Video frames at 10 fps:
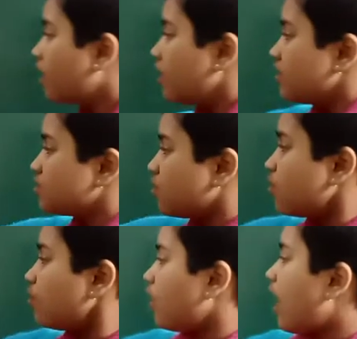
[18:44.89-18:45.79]
So
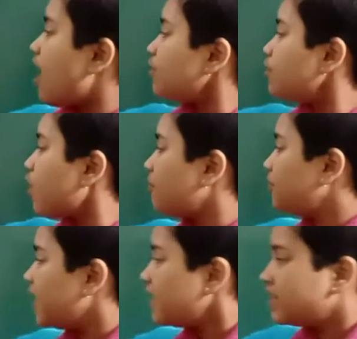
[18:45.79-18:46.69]
how to
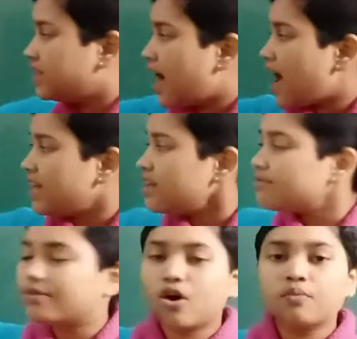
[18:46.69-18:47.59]
obtain dye
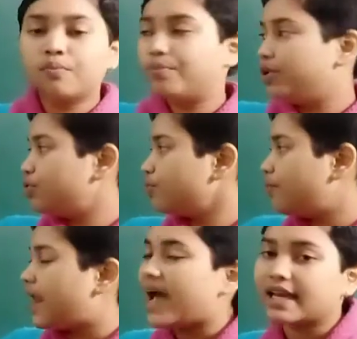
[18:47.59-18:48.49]
from
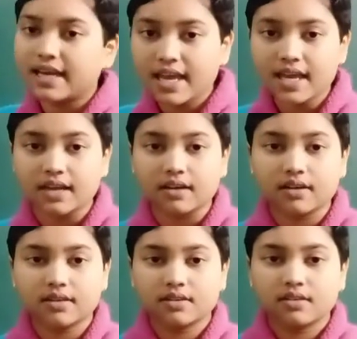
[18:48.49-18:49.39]
blue-black ink?
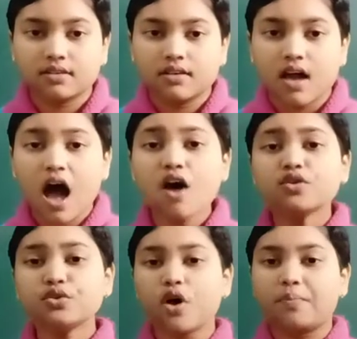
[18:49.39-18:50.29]
How to
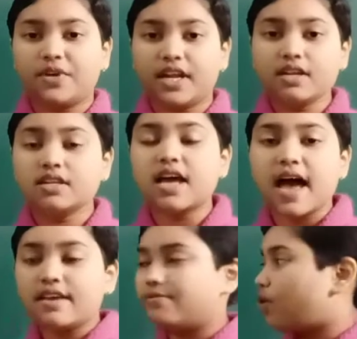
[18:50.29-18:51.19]
obtain
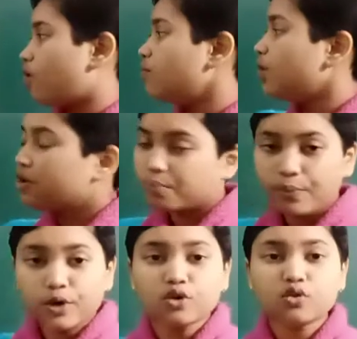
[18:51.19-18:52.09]
dye from
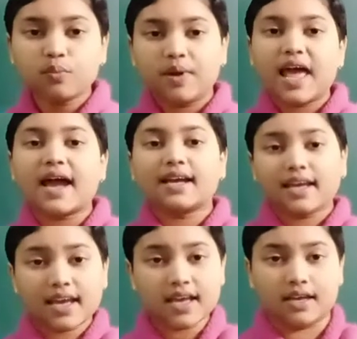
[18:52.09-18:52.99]
blue-black
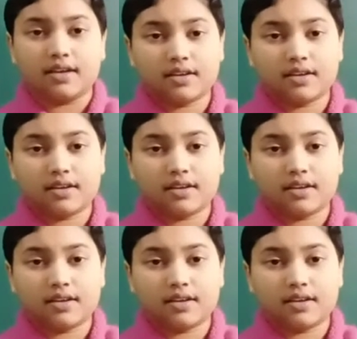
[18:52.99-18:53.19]
ink?